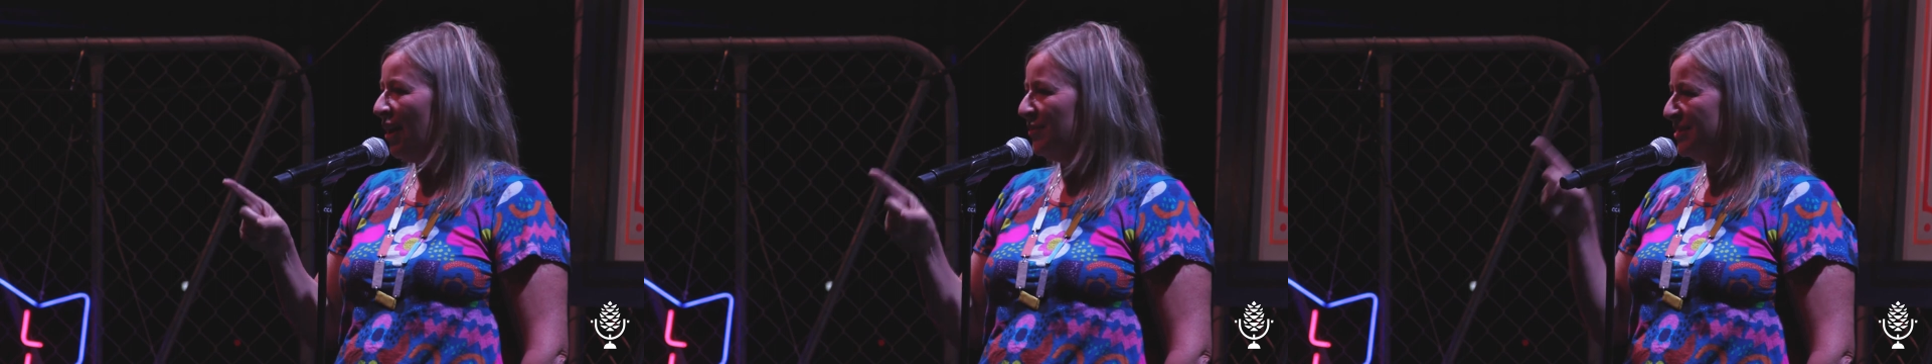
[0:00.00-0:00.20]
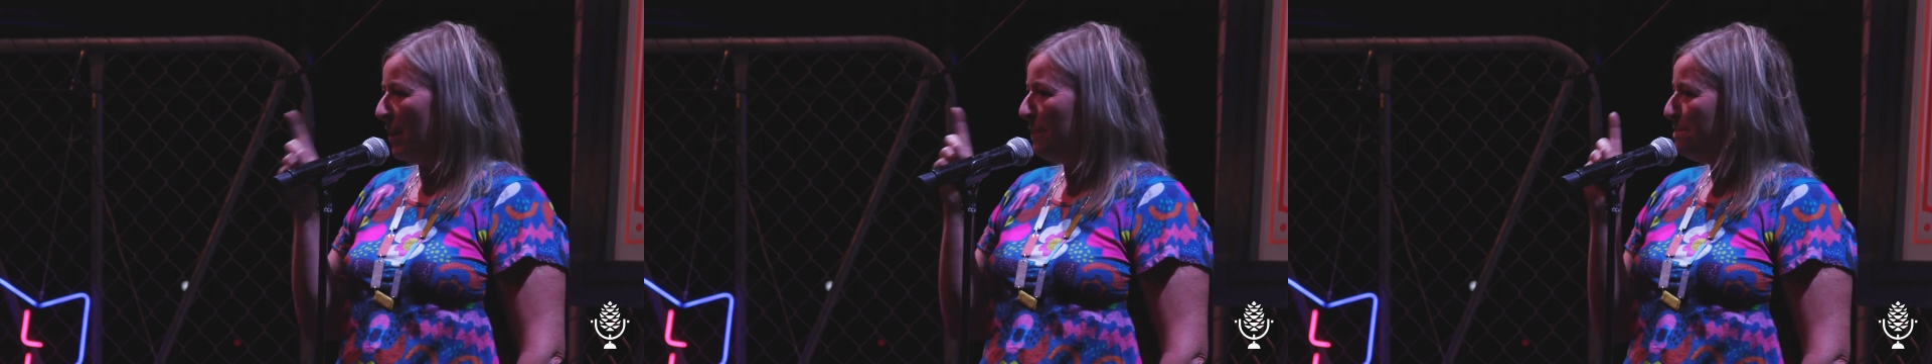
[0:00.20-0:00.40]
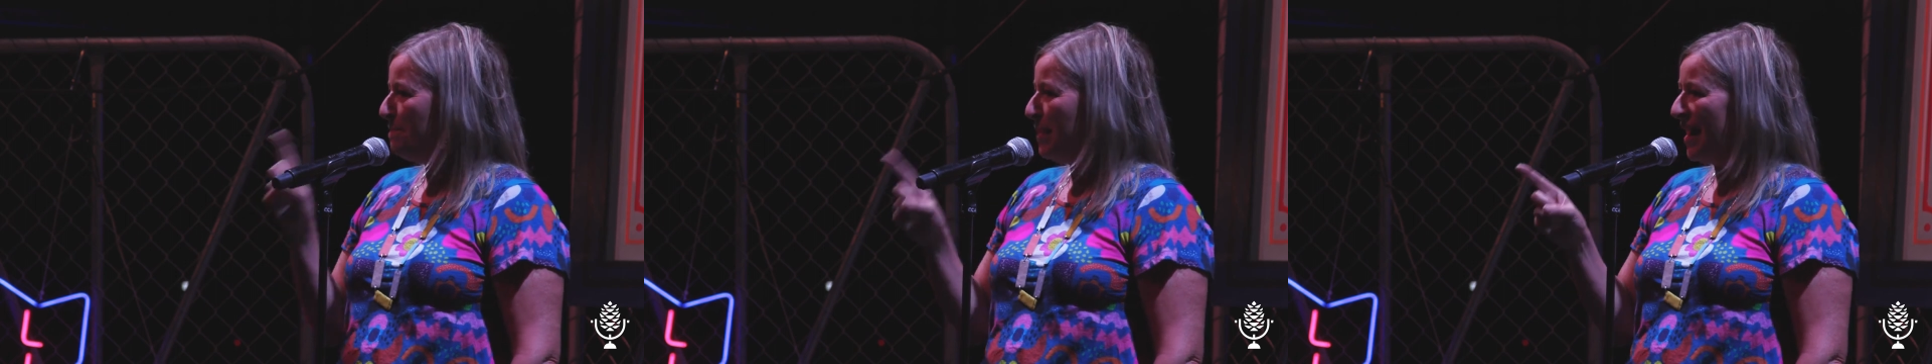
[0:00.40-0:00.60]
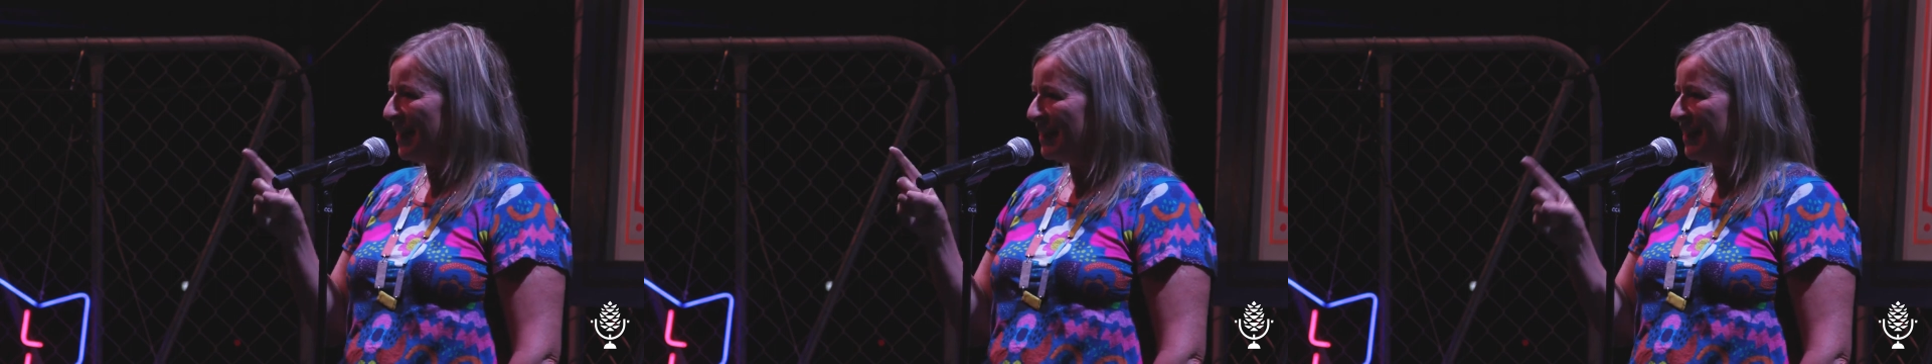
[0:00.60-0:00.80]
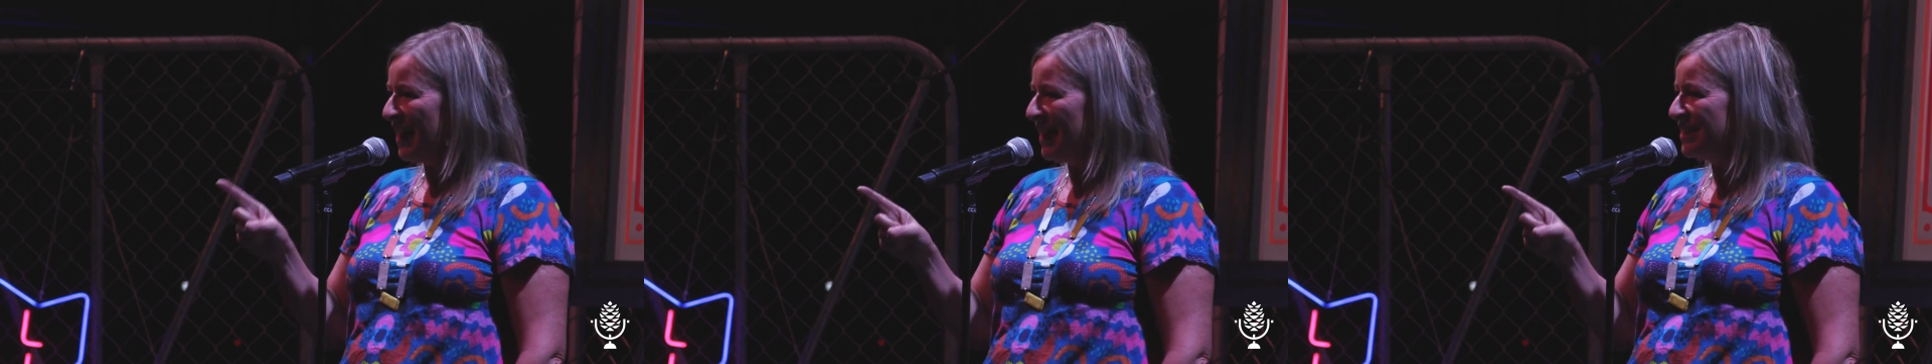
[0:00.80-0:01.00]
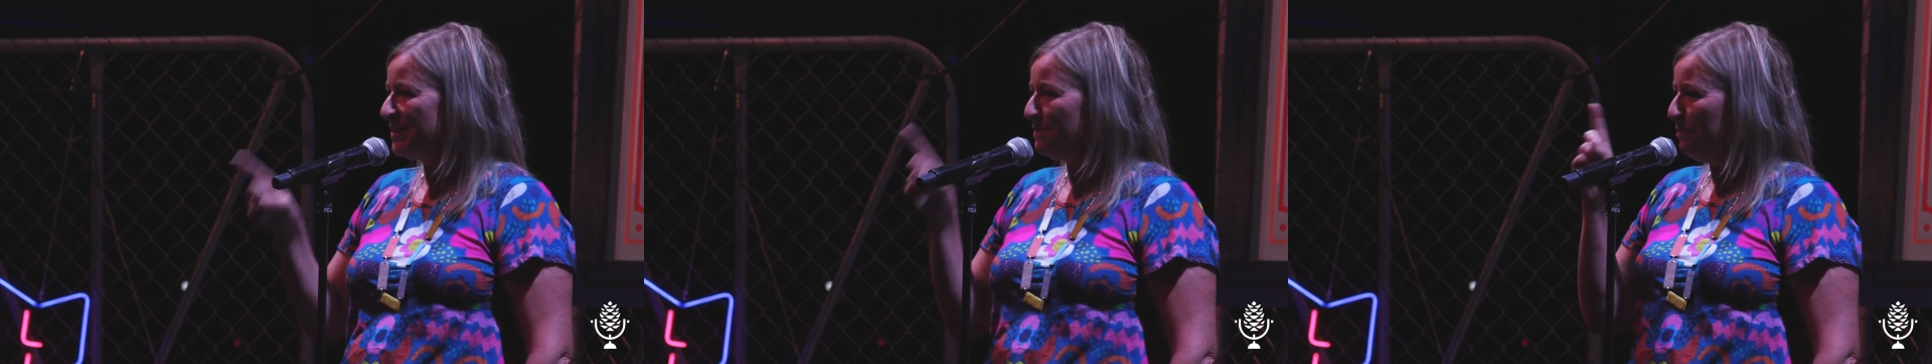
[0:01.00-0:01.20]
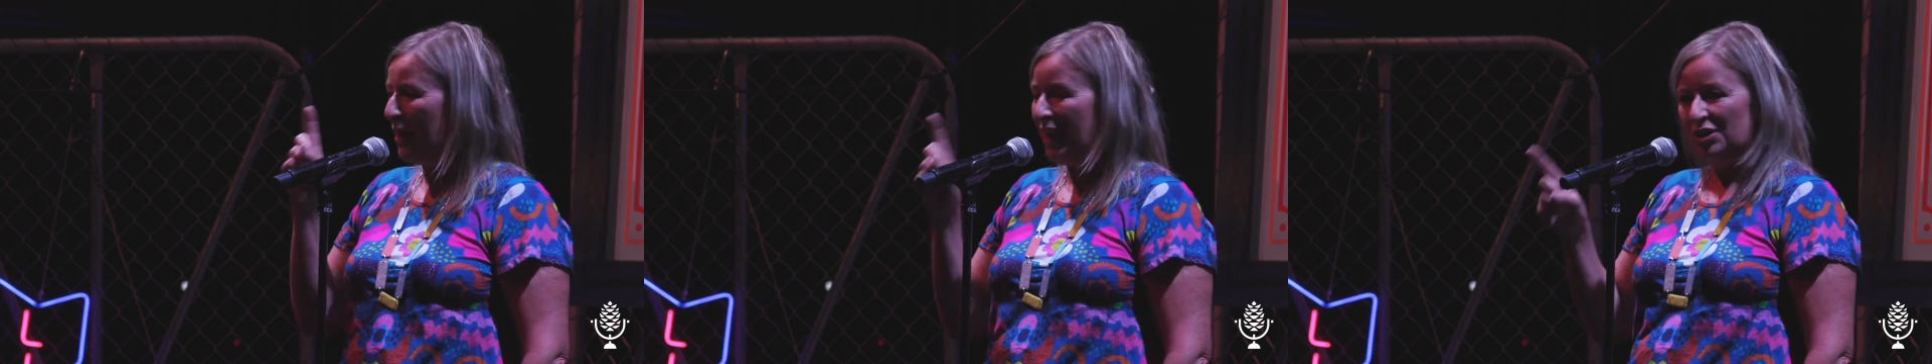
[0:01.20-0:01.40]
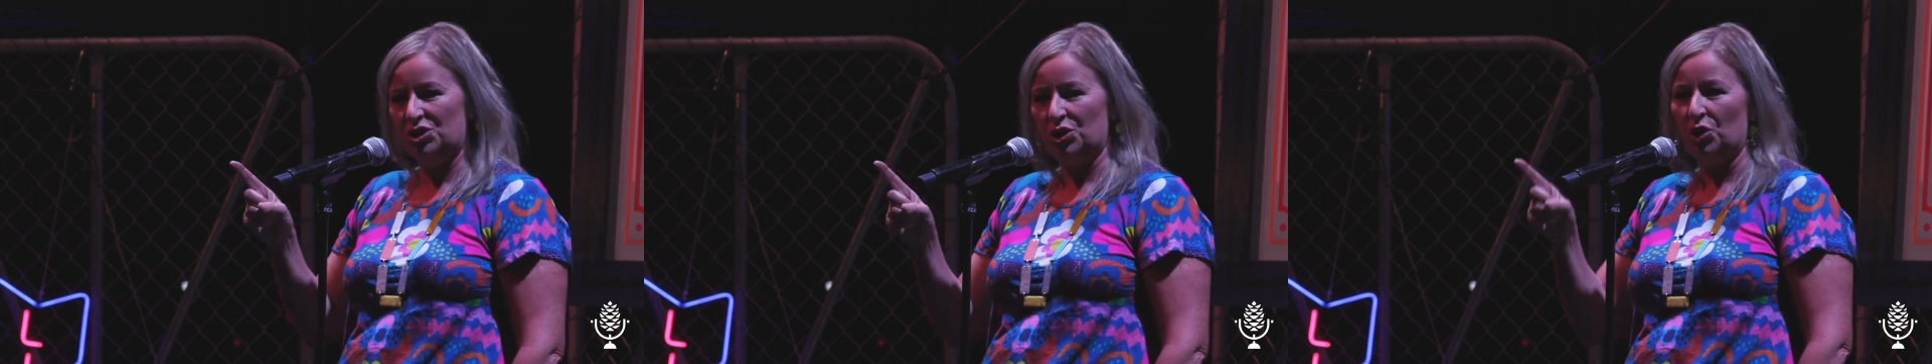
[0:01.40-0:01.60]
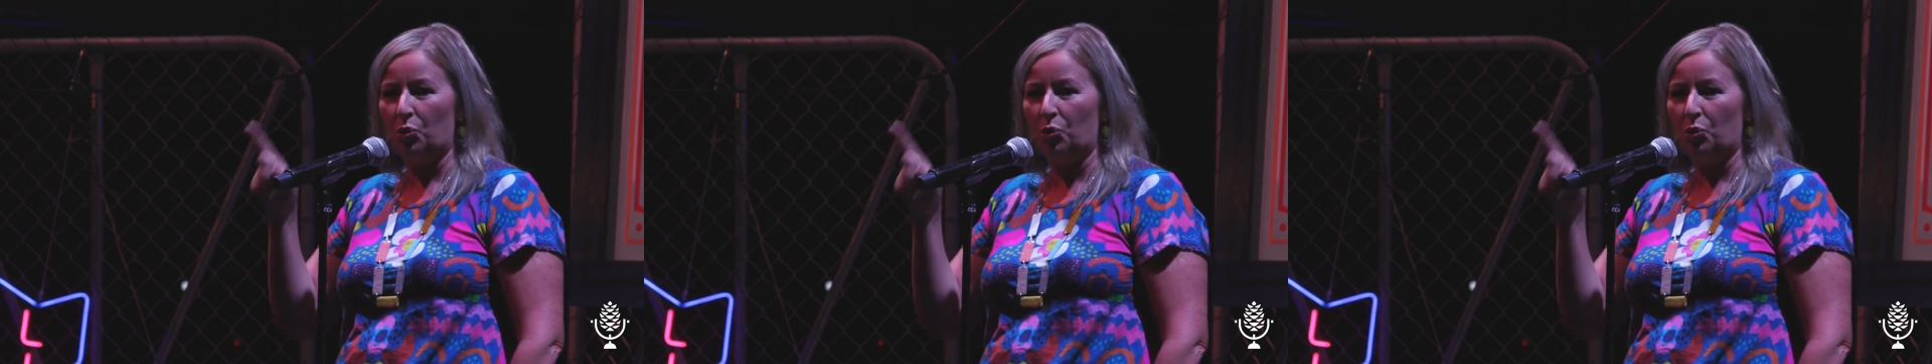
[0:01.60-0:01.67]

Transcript: I was a badass bitch